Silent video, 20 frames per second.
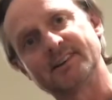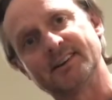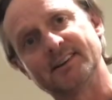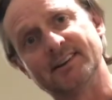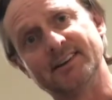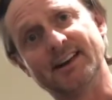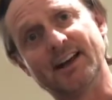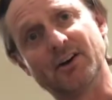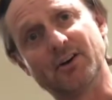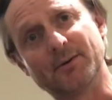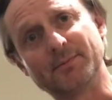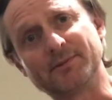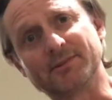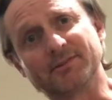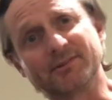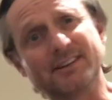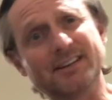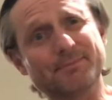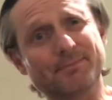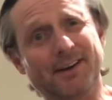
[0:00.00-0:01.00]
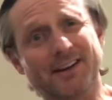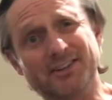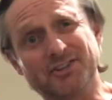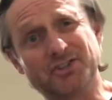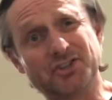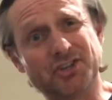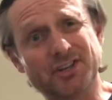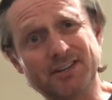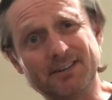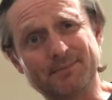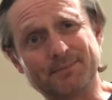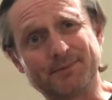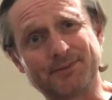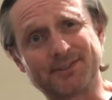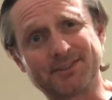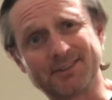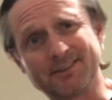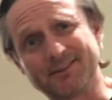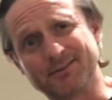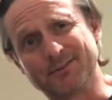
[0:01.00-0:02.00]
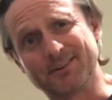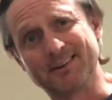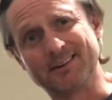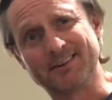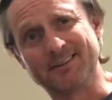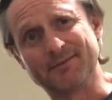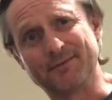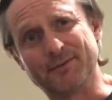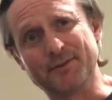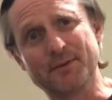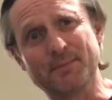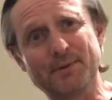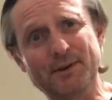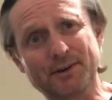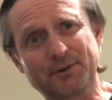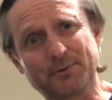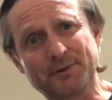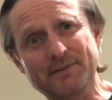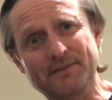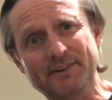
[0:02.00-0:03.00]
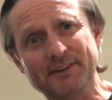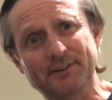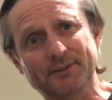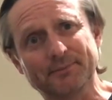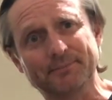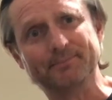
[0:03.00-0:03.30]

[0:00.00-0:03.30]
Now I'm going to get my chips for the big reveal.